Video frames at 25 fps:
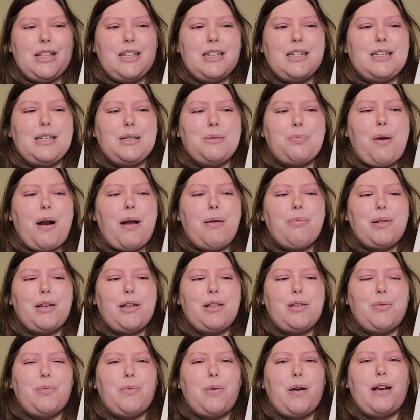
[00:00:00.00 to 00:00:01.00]
This is probably
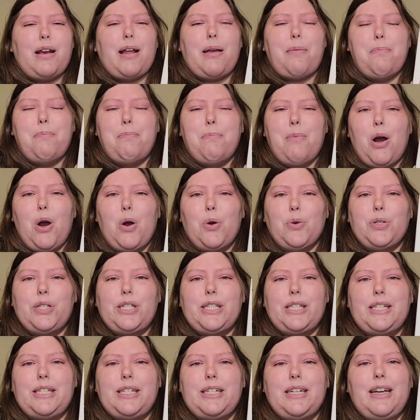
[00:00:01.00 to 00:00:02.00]
the one I'm
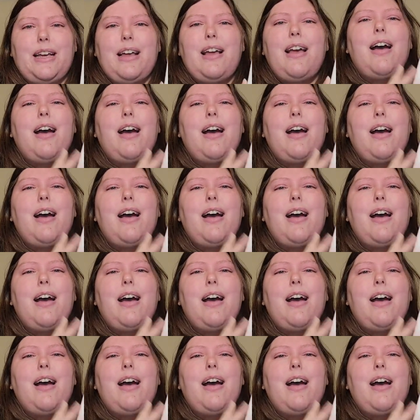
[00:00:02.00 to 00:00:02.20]
most